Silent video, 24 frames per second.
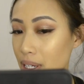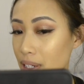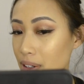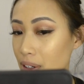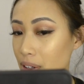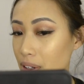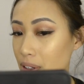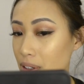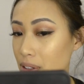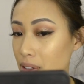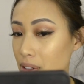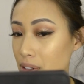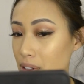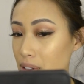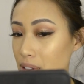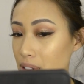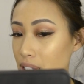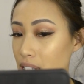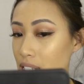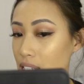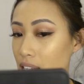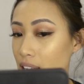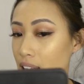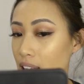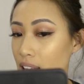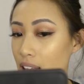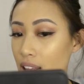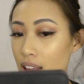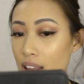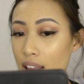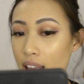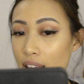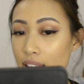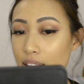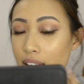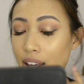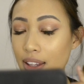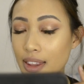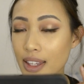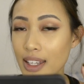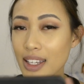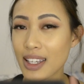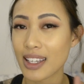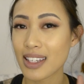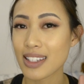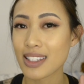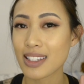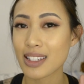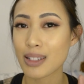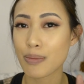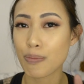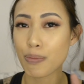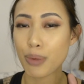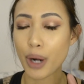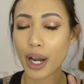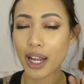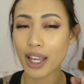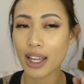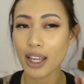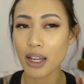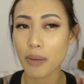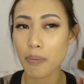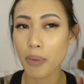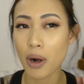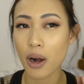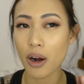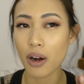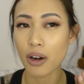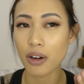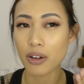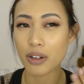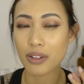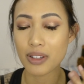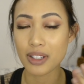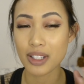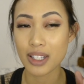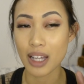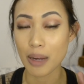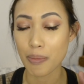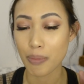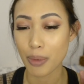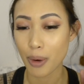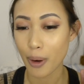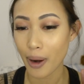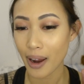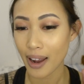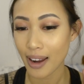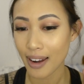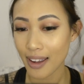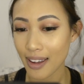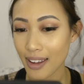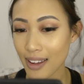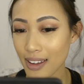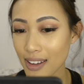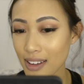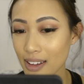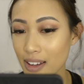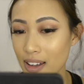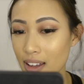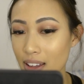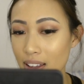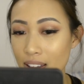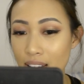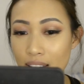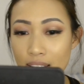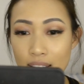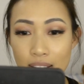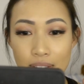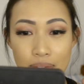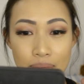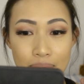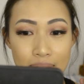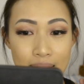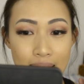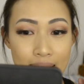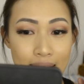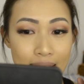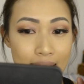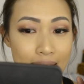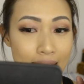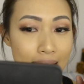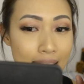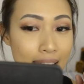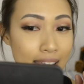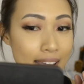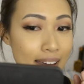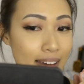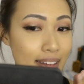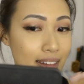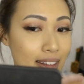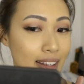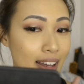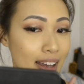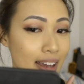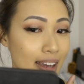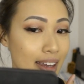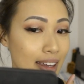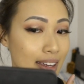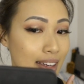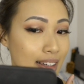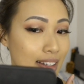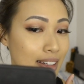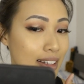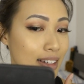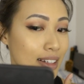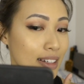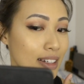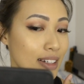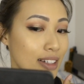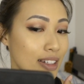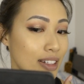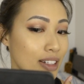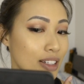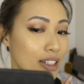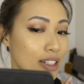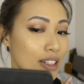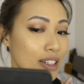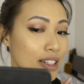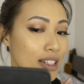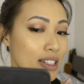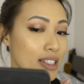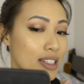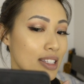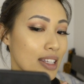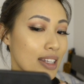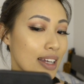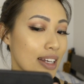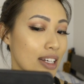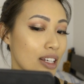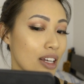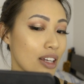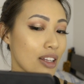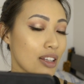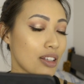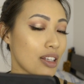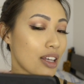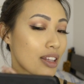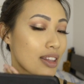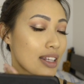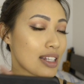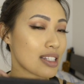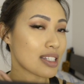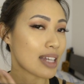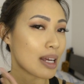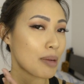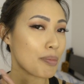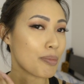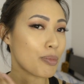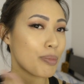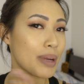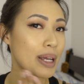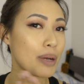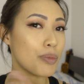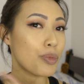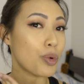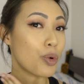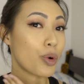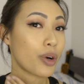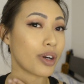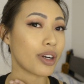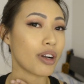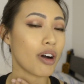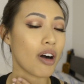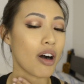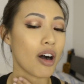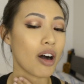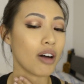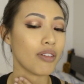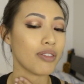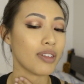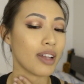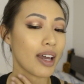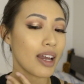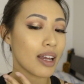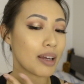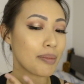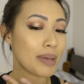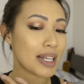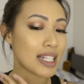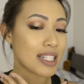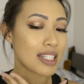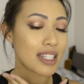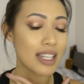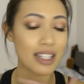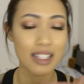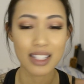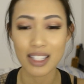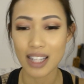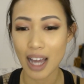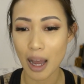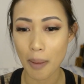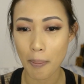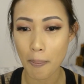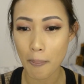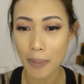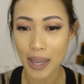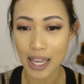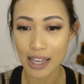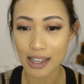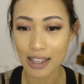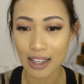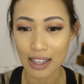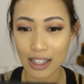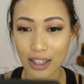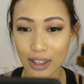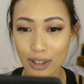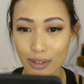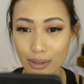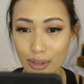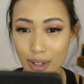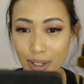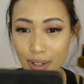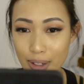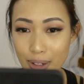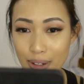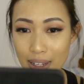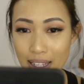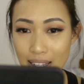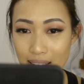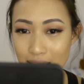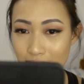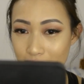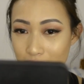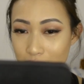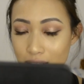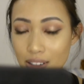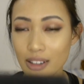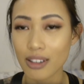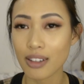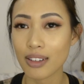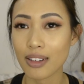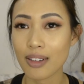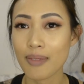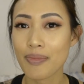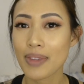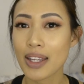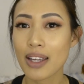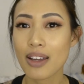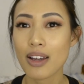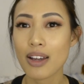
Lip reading: my nose. Nothing is breaking apart or separating, and like, you can see like nothing's like being worn off. Like, my skin's not peeking through. It's still